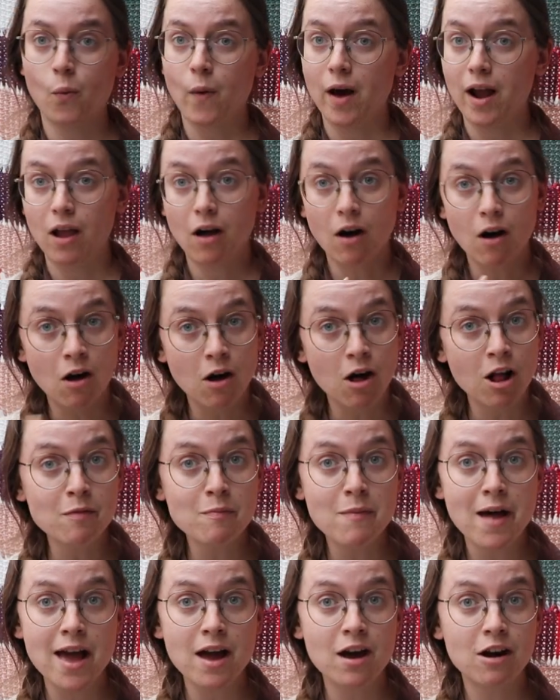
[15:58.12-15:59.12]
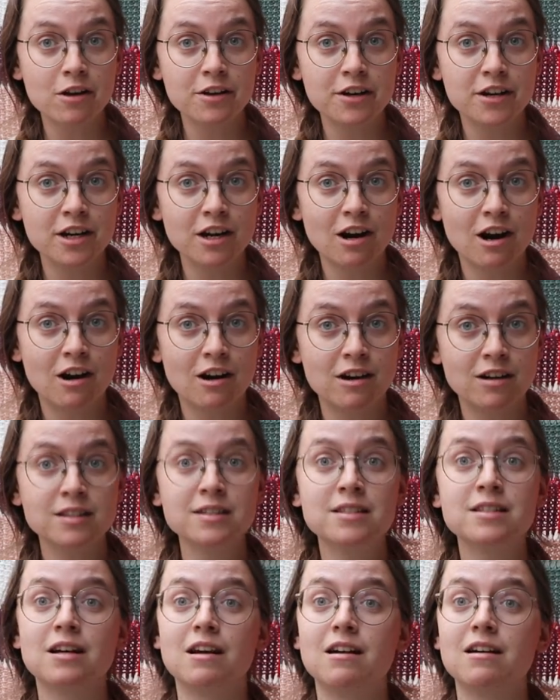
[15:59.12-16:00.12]
while all my other
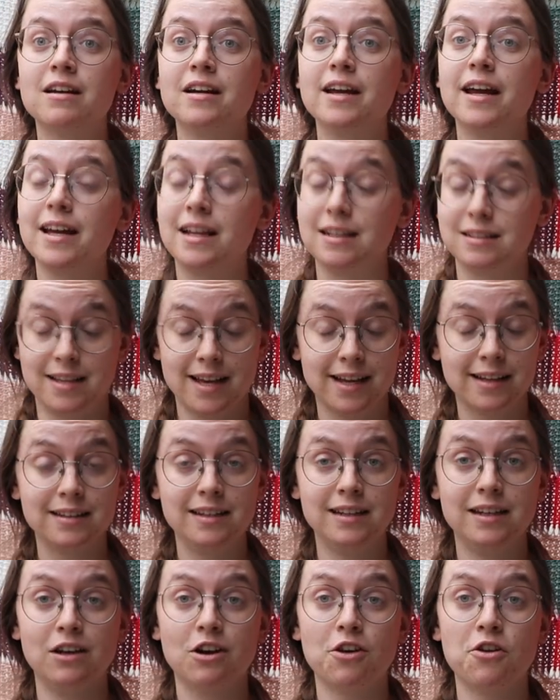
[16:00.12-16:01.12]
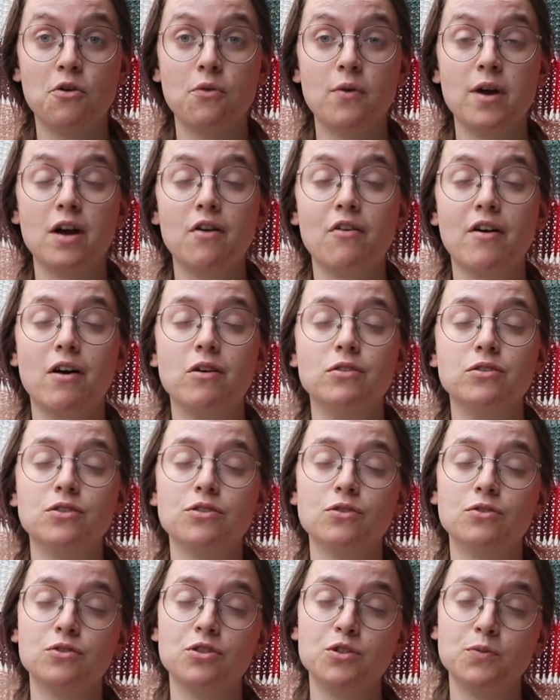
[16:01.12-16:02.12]
yarns are exactly the other way
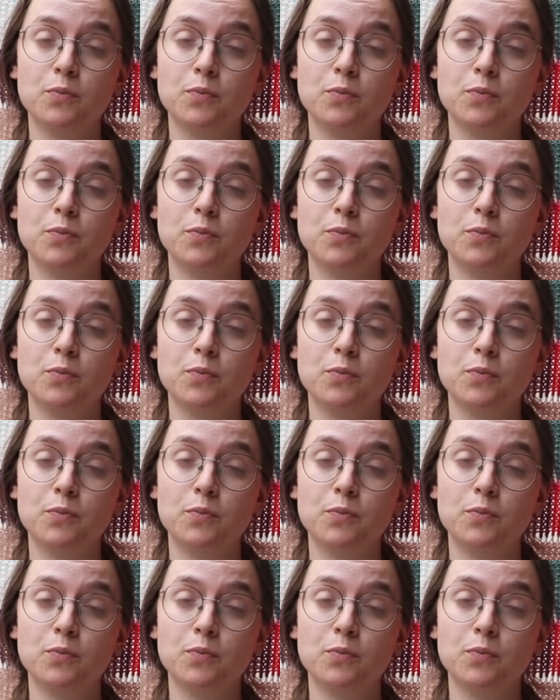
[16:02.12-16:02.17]
around, so